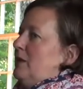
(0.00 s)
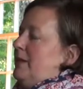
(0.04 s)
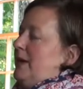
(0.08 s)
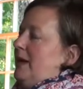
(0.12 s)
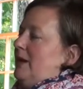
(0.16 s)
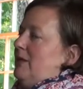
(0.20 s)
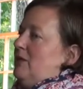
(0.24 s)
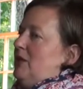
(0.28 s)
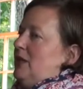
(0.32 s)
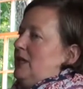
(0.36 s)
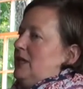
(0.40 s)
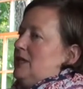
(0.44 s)

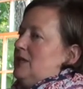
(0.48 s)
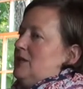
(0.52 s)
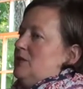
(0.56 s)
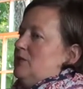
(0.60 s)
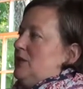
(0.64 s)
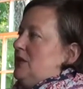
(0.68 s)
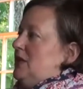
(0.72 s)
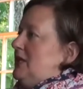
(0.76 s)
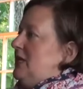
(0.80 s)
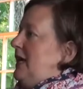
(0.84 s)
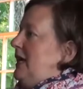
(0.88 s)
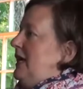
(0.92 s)
about what this
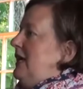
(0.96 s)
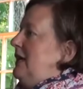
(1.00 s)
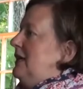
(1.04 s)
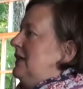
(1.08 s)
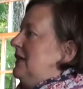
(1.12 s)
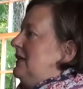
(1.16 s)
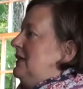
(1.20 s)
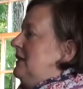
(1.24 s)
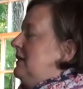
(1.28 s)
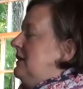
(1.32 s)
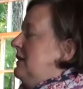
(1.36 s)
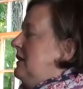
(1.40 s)
would
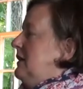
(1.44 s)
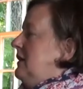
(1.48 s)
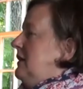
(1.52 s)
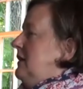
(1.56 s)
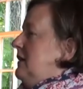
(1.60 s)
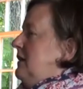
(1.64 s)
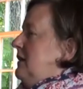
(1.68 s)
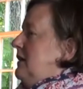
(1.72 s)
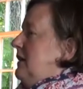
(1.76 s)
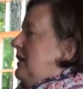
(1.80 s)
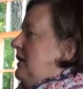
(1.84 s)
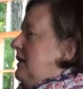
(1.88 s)
take and
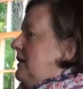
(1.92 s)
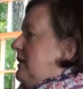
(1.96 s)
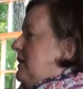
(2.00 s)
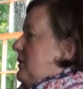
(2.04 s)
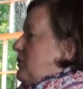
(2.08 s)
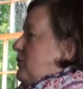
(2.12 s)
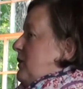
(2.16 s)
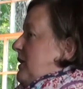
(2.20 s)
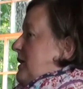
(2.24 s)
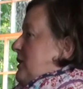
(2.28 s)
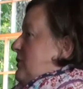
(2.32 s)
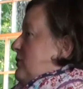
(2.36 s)
uh,
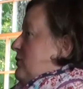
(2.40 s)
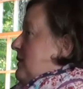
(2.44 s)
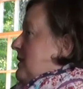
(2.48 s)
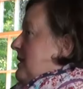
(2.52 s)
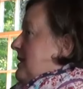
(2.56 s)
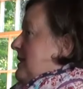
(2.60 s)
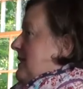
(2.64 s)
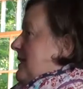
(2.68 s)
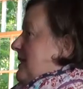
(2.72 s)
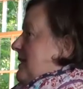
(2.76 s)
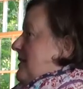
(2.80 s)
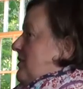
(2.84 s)
could we do
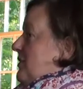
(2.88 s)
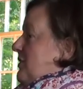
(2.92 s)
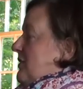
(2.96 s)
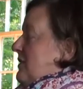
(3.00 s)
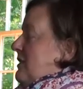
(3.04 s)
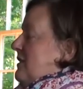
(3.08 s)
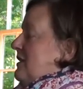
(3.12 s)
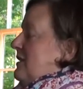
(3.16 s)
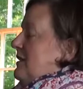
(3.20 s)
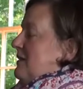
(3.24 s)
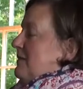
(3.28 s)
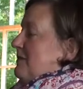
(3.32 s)
this
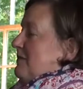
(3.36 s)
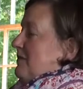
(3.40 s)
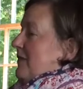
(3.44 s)
here?